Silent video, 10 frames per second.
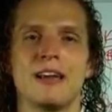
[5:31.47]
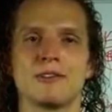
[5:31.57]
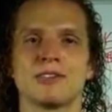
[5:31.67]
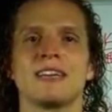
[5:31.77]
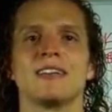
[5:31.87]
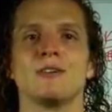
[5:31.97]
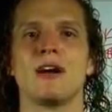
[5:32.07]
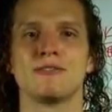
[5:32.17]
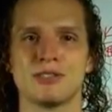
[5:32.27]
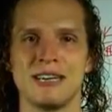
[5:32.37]
You ever seen the
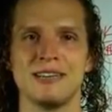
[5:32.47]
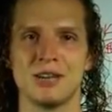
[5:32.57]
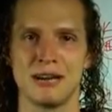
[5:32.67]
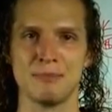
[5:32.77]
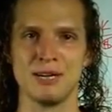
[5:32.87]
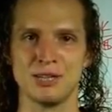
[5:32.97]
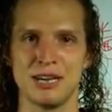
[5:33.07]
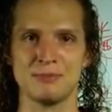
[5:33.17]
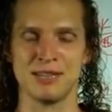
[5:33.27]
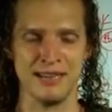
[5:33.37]
UFC
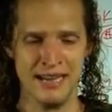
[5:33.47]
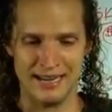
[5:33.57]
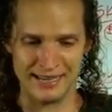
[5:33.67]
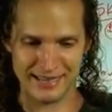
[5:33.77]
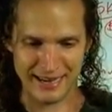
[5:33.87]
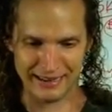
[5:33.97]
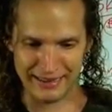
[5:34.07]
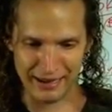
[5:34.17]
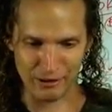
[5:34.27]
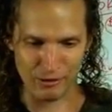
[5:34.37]
championships and you see a
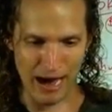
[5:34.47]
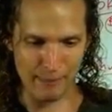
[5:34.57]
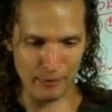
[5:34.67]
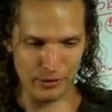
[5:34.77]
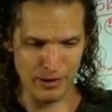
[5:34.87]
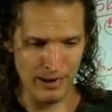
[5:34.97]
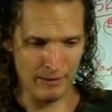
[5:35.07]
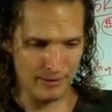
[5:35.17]
little grappler